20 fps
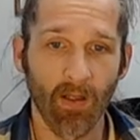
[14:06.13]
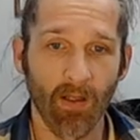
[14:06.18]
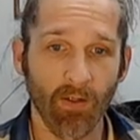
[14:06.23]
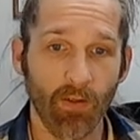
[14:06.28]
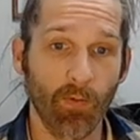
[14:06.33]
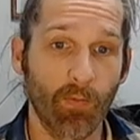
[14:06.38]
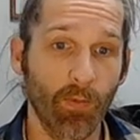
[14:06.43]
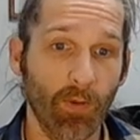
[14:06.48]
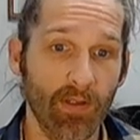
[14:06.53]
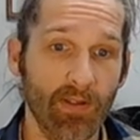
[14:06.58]

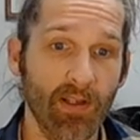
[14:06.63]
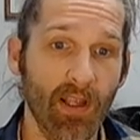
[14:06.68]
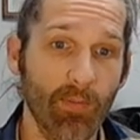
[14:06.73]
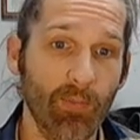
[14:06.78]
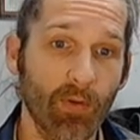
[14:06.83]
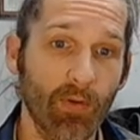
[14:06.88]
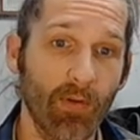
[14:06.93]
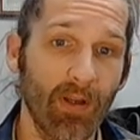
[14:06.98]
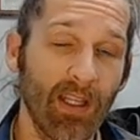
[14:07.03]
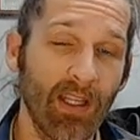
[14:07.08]
So for
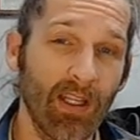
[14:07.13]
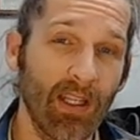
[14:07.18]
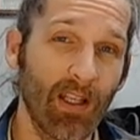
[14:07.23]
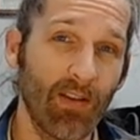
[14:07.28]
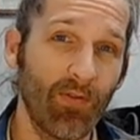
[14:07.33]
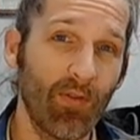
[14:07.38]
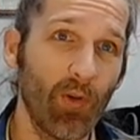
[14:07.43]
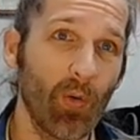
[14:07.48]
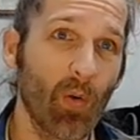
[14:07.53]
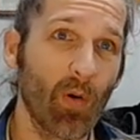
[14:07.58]
example,
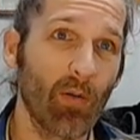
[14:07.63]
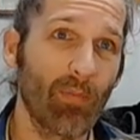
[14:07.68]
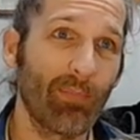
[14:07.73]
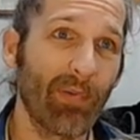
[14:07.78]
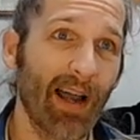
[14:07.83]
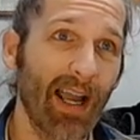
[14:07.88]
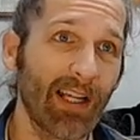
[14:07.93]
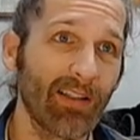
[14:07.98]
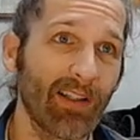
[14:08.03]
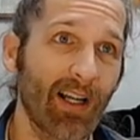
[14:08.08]
if you are
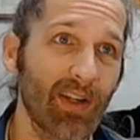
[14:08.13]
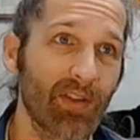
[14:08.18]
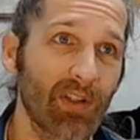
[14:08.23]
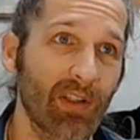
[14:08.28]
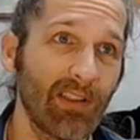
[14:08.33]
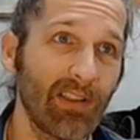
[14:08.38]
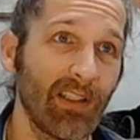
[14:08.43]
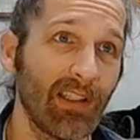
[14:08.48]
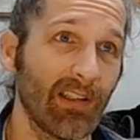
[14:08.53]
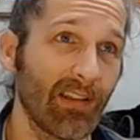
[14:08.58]

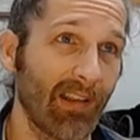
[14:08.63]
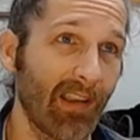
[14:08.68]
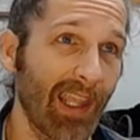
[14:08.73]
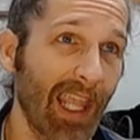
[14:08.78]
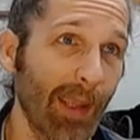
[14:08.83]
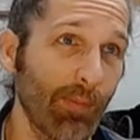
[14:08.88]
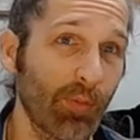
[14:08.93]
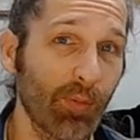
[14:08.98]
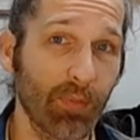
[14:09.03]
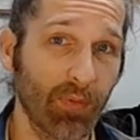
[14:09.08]
biologically
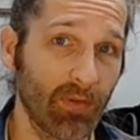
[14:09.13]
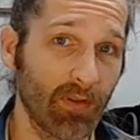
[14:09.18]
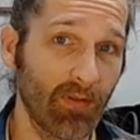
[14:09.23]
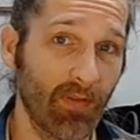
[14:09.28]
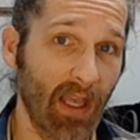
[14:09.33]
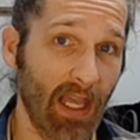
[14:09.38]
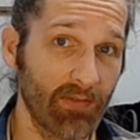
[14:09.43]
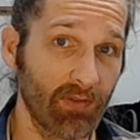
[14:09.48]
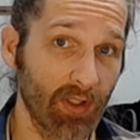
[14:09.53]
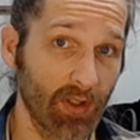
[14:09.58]
incapable of
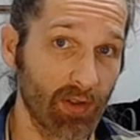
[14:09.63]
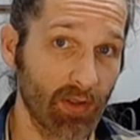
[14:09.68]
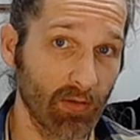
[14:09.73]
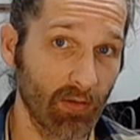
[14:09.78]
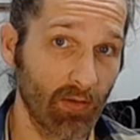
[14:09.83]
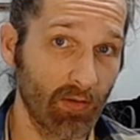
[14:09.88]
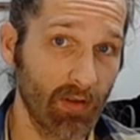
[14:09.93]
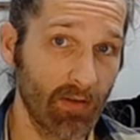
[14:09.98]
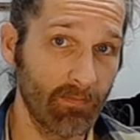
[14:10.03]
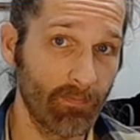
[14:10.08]
having
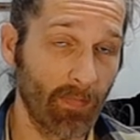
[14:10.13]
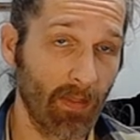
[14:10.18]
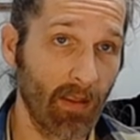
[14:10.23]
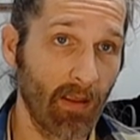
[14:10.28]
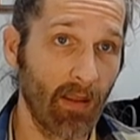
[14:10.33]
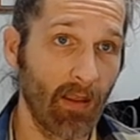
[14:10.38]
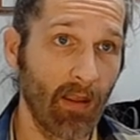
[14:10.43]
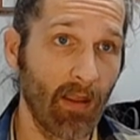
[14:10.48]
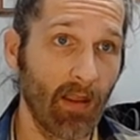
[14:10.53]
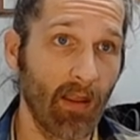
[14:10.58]
children,
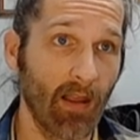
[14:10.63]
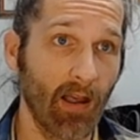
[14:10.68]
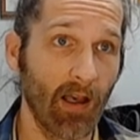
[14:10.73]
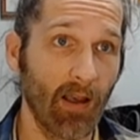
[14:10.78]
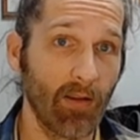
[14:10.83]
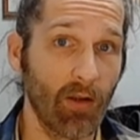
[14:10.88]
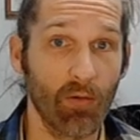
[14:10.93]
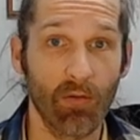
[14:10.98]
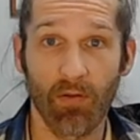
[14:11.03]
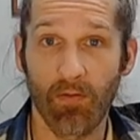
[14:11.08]

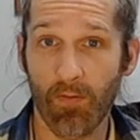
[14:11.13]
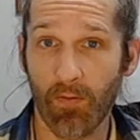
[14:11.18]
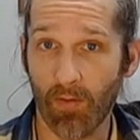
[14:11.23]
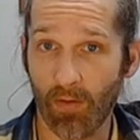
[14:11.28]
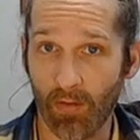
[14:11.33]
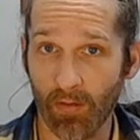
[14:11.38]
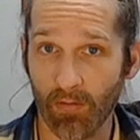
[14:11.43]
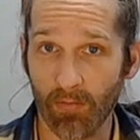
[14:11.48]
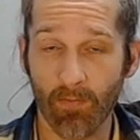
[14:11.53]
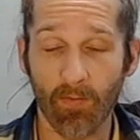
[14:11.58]
you're
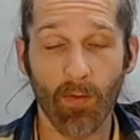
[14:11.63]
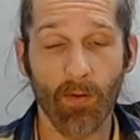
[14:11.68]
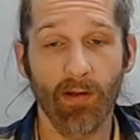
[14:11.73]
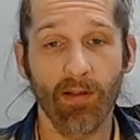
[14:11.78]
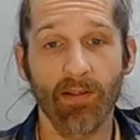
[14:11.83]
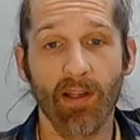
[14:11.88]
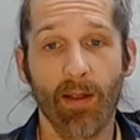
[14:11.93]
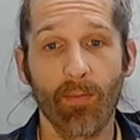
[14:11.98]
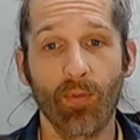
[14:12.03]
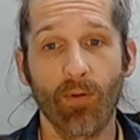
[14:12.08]
infertile, for
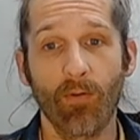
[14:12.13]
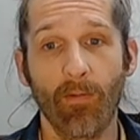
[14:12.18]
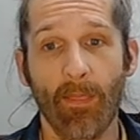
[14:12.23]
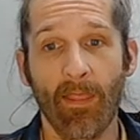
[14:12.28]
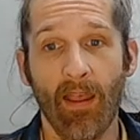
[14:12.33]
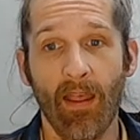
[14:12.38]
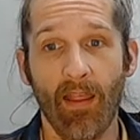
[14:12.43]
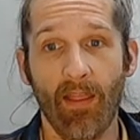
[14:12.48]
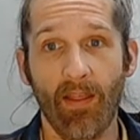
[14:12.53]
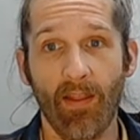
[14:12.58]
example,
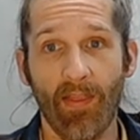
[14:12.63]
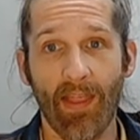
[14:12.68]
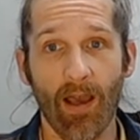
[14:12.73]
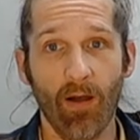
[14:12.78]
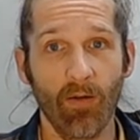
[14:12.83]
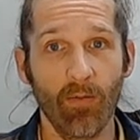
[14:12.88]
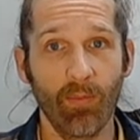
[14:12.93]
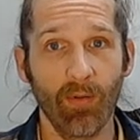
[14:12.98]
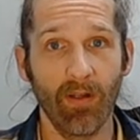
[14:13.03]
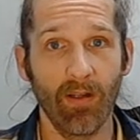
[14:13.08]
then that
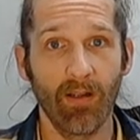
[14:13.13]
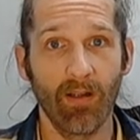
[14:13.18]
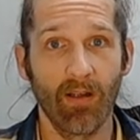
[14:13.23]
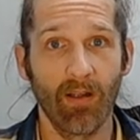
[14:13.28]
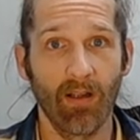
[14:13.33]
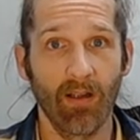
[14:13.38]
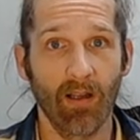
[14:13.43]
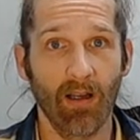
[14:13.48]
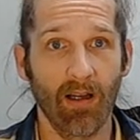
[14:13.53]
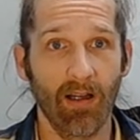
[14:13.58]
would be
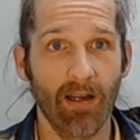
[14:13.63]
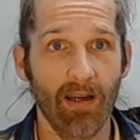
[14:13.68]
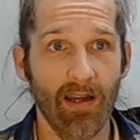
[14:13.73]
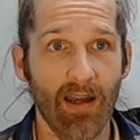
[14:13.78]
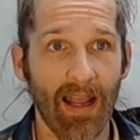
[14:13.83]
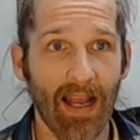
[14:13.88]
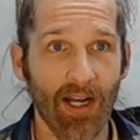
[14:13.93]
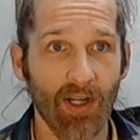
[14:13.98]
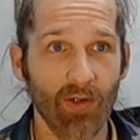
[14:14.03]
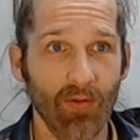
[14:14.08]
a
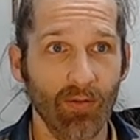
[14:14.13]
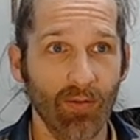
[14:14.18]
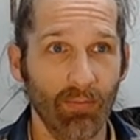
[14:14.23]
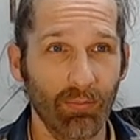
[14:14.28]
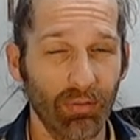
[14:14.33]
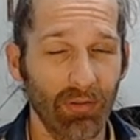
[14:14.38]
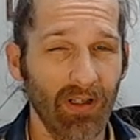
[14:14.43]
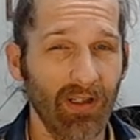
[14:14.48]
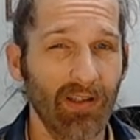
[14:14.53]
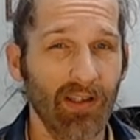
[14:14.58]
natural
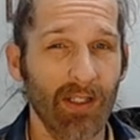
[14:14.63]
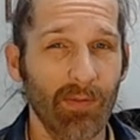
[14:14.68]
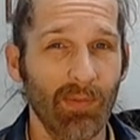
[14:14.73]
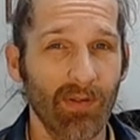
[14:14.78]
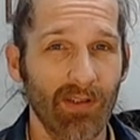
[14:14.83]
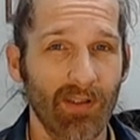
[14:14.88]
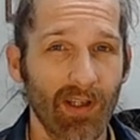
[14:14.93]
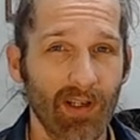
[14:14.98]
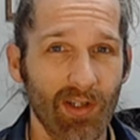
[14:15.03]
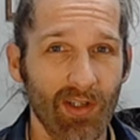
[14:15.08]

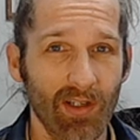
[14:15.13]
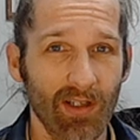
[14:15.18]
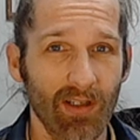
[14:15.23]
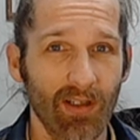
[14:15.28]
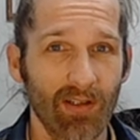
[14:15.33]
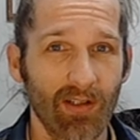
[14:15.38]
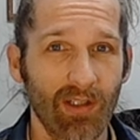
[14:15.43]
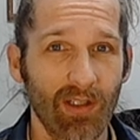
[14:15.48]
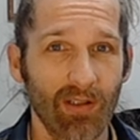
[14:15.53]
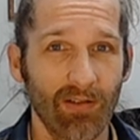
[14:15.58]

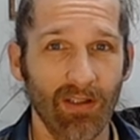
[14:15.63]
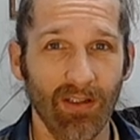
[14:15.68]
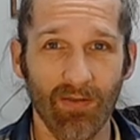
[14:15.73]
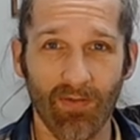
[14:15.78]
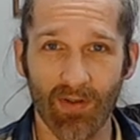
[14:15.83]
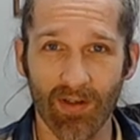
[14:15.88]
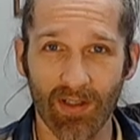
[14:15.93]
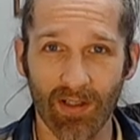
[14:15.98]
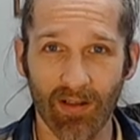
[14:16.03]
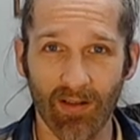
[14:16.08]
predisposition to
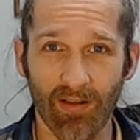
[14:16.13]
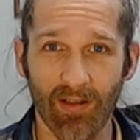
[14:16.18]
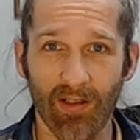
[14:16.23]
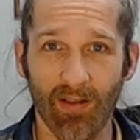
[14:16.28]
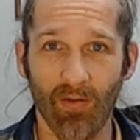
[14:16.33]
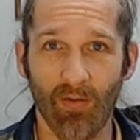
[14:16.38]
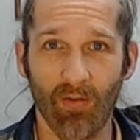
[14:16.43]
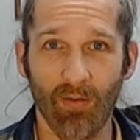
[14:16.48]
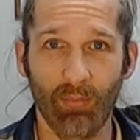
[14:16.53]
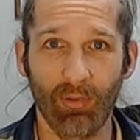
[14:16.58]
infertility
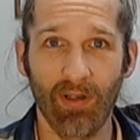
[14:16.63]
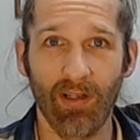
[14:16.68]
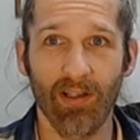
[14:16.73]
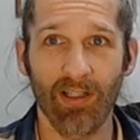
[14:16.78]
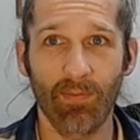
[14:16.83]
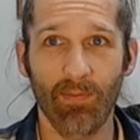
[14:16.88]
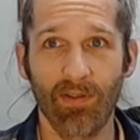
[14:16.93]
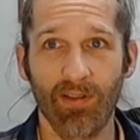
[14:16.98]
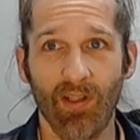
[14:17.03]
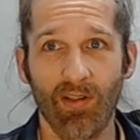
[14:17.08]
or a
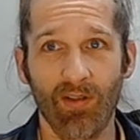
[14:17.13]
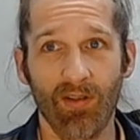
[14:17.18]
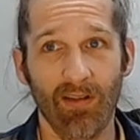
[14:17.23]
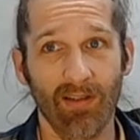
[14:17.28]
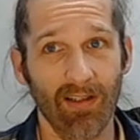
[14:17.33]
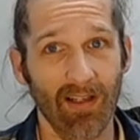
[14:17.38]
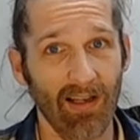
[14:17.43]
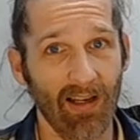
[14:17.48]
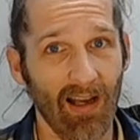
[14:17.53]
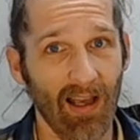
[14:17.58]
predisposition
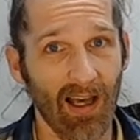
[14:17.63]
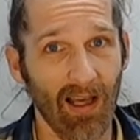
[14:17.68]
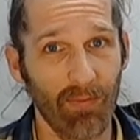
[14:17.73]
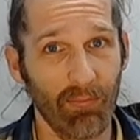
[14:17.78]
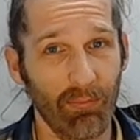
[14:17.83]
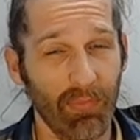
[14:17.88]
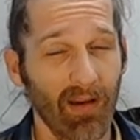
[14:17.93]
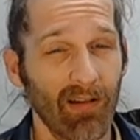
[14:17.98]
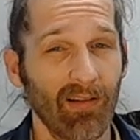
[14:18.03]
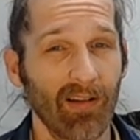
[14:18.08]
to not
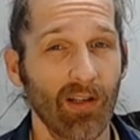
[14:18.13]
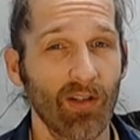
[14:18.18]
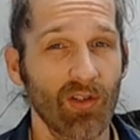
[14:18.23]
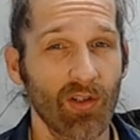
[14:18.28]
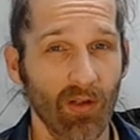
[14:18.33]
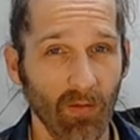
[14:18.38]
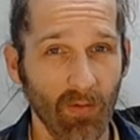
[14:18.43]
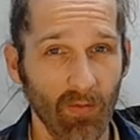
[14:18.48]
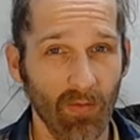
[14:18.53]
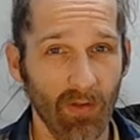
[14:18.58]
bearing
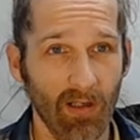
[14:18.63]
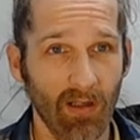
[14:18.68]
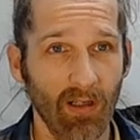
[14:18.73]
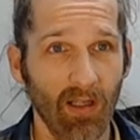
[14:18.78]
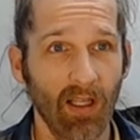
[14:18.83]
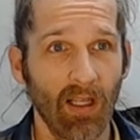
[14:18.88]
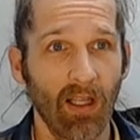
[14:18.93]
children.